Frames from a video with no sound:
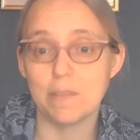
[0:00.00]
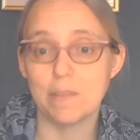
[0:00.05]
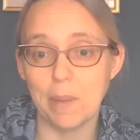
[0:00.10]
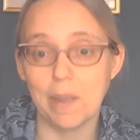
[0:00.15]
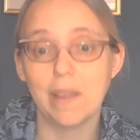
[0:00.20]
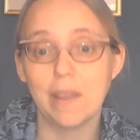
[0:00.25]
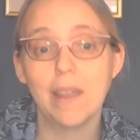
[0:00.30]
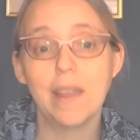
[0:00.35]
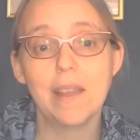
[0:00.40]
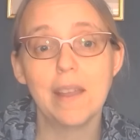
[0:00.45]

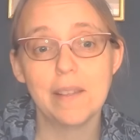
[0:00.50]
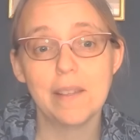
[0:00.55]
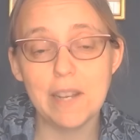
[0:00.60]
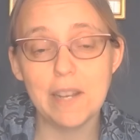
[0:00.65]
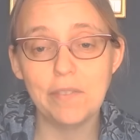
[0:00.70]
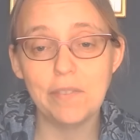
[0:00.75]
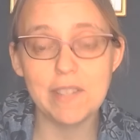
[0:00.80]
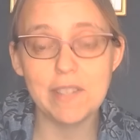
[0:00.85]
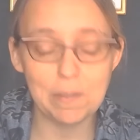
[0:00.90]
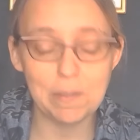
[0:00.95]
but
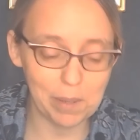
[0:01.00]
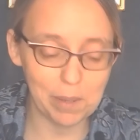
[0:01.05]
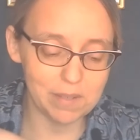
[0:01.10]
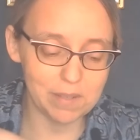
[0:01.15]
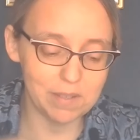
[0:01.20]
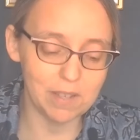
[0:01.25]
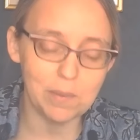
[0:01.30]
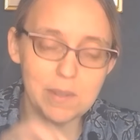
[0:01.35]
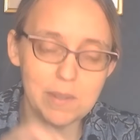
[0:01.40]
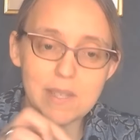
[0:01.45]
infected
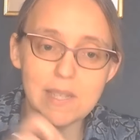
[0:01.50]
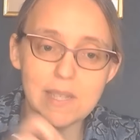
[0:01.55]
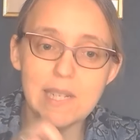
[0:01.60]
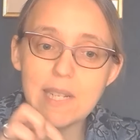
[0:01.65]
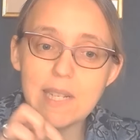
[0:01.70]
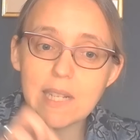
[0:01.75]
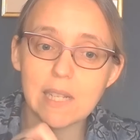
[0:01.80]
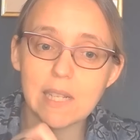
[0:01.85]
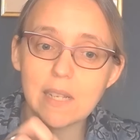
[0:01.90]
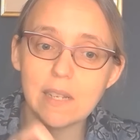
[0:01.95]
pus that was in a
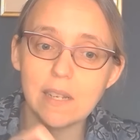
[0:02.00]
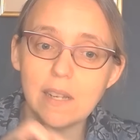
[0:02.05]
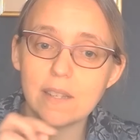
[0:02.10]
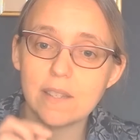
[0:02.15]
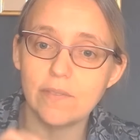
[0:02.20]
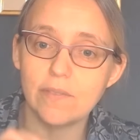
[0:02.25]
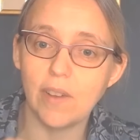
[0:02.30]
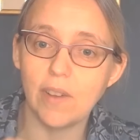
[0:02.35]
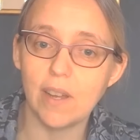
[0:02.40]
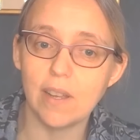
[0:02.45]
little
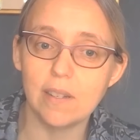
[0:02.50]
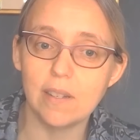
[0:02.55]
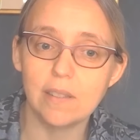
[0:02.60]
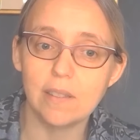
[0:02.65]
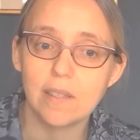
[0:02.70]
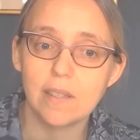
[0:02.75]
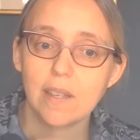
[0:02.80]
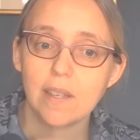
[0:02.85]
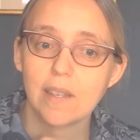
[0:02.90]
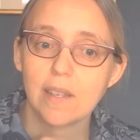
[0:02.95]
glass
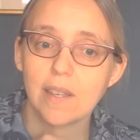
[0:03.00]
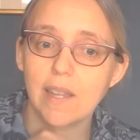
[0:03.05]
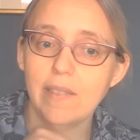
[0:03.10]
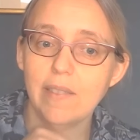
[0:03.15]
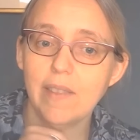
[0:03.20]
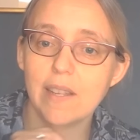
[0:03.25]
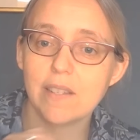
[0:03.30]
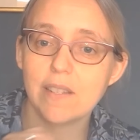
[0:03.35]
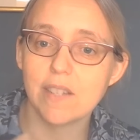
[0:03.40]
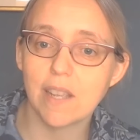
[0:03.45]
vial mm.
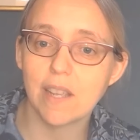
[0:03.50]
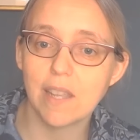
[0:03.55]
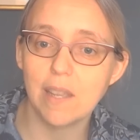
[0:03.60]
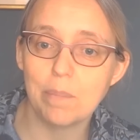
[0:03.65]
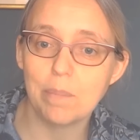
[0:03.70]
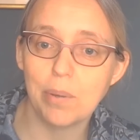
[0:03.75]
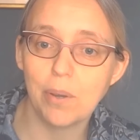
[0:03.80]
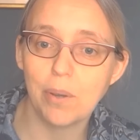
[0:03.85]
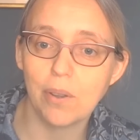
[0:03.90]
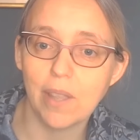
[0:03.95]
in their
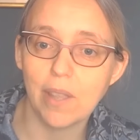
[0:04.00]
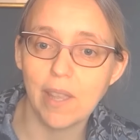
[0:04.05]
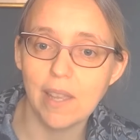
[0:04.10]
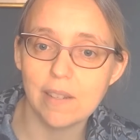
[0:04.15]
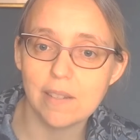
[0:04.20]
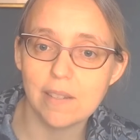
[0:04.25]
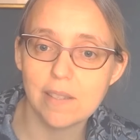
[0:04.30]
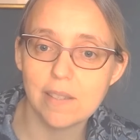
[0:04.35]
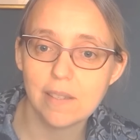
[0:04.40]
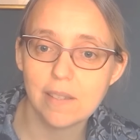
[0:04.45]
jacket
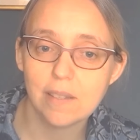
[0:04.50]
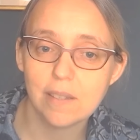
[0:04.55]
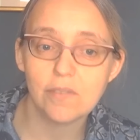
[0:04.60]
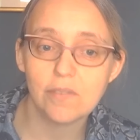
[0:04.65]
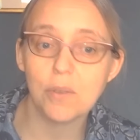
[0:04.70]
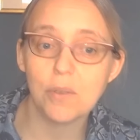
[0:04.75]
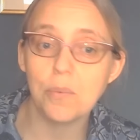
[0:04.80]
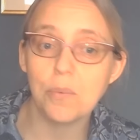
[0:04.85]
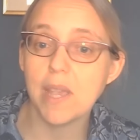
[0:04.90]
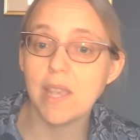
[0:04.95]
pocket
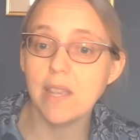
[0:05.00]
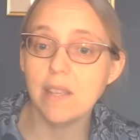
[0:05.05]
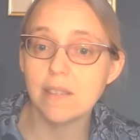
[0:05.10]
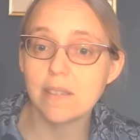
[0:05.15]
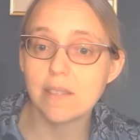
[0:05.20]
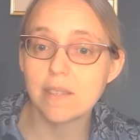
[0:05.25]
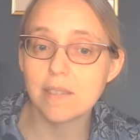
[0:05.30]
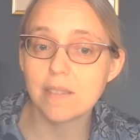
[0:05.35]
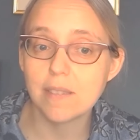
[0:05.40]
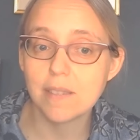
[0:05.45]
mm. for
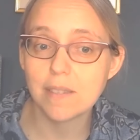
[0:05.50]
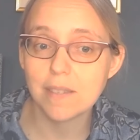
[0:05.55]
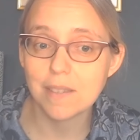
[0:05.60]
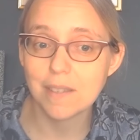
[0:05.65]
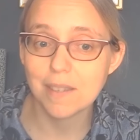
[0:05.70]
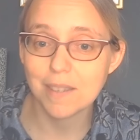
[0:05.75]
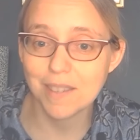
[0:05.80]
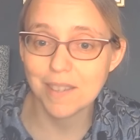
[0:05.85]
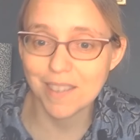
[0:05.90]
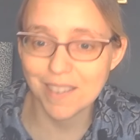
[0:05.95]
weeks
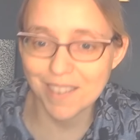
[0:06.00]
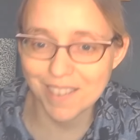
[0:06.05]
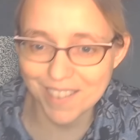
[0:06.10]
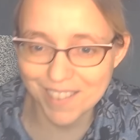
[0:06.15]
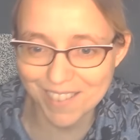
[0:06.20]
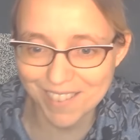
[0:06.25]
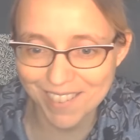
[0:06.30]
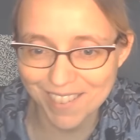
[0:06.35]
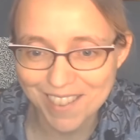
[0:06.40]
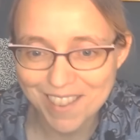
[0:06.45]

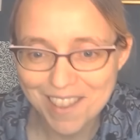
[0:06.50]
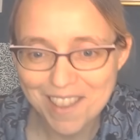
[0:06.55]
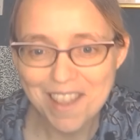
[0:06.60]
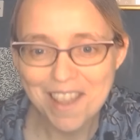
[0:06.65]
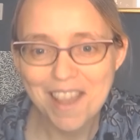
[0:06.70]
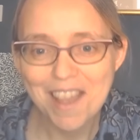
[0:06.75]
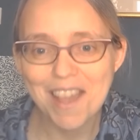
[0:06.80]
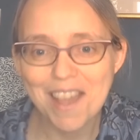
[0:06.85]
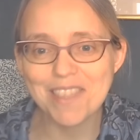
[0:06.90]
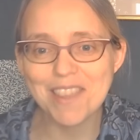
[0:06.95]

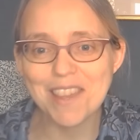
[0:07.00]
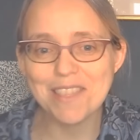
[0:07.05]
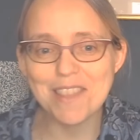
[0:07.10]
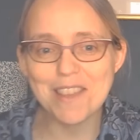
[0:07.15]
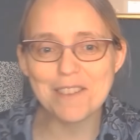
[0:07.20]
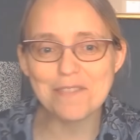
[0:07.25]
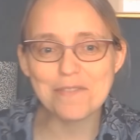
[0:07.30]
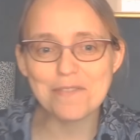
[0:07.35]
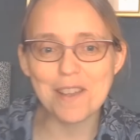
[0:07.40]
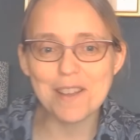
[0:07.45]
Mm. And then
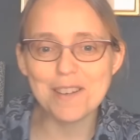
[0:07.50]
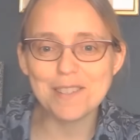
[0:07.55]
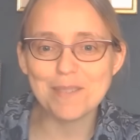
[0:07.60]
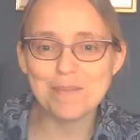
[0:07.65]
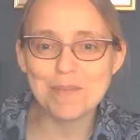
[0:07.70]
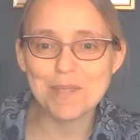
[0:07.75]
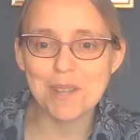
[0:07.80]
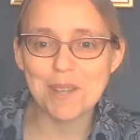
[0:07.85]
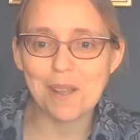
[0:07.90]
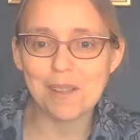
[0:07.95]
they'd find
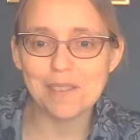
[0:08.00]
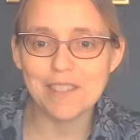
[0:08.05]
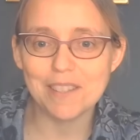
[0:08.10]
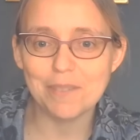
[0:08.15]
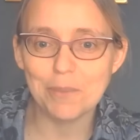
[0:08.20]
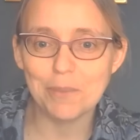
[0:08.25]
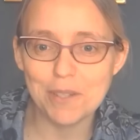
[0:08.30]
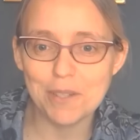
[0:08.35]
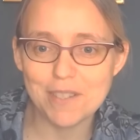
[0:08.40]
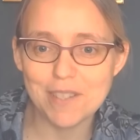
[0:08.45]
some child
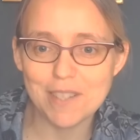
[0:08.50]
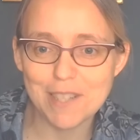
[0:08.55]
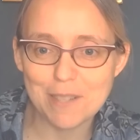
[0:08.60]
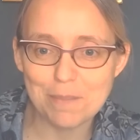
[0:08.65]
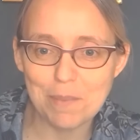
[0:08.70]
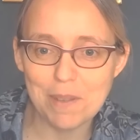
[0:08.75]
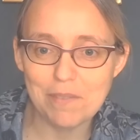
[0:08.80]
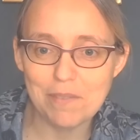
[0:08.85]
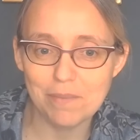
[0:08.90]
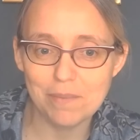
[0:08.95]
that wanted
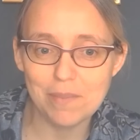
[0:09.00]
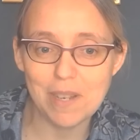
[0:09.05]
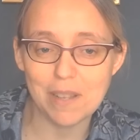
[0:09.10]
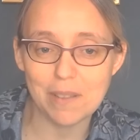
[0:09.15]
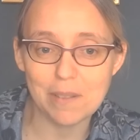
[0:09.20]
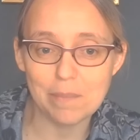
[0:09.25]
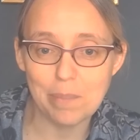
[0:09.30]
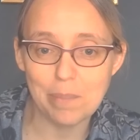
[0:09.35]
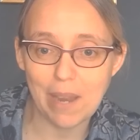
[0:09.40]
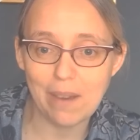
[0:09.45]
to be, you
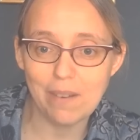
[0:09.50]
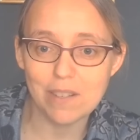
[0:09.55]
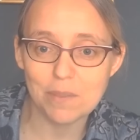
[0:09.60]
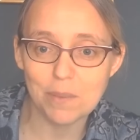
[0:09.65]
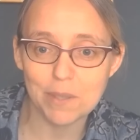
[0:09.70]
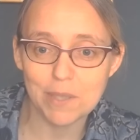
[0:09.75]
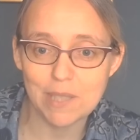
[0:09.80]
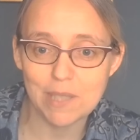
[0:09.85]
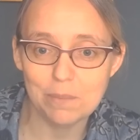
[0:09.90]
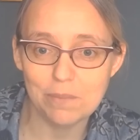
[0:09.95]
know, the parents
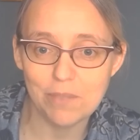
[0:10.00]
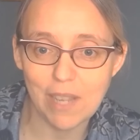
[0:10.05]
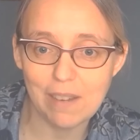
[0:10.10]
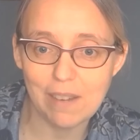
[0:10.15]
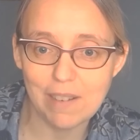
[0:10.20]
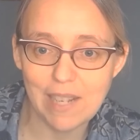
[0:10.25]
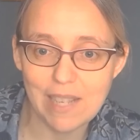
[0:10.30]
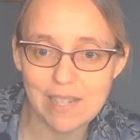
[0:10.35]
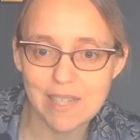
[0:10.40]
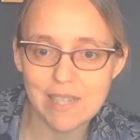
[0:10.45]
wanted them
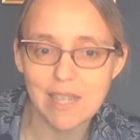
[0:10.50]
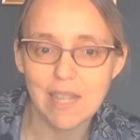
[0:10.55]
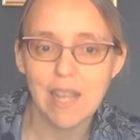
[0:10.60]
variolated,